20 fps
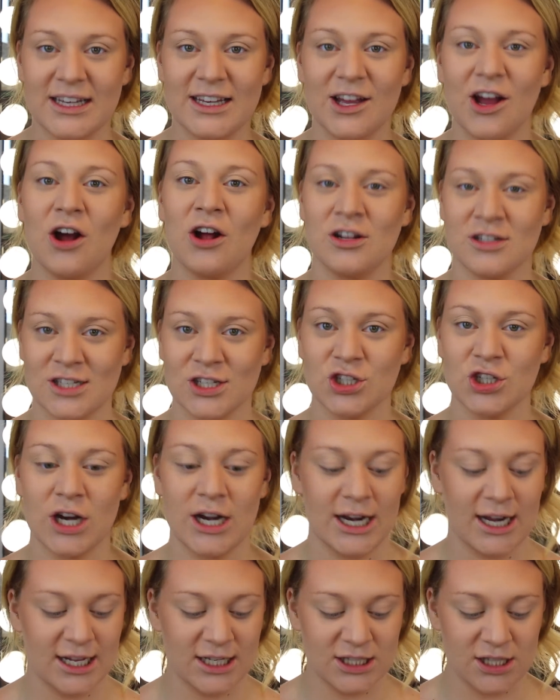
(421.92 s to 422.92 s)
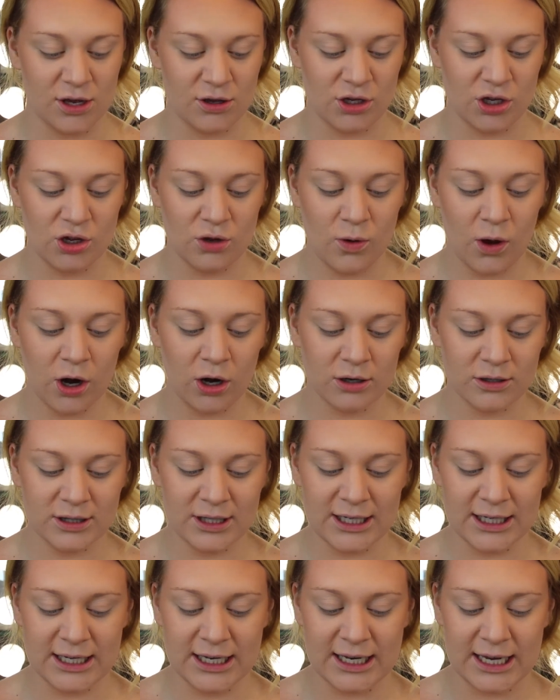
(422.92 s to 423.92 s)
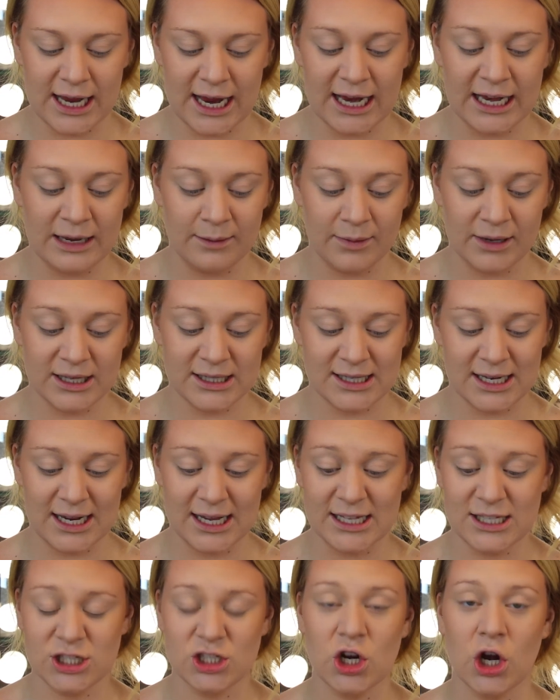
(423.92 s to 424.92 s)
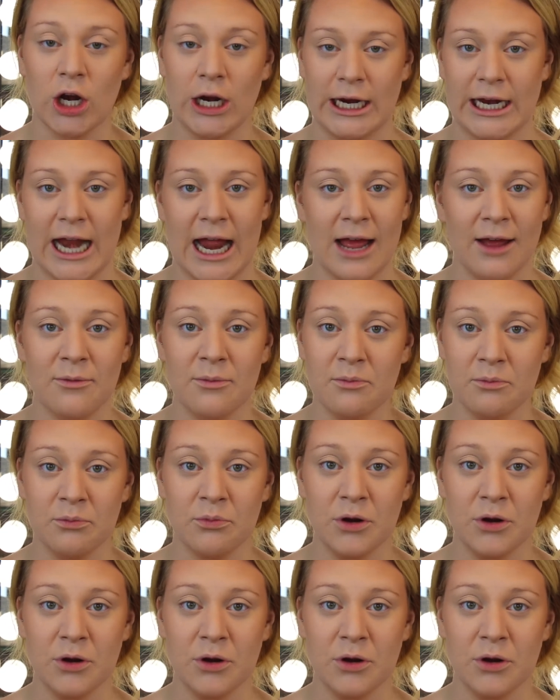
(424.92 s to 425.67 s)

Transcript: concentrated. So you hardly need any because it is dark and I'm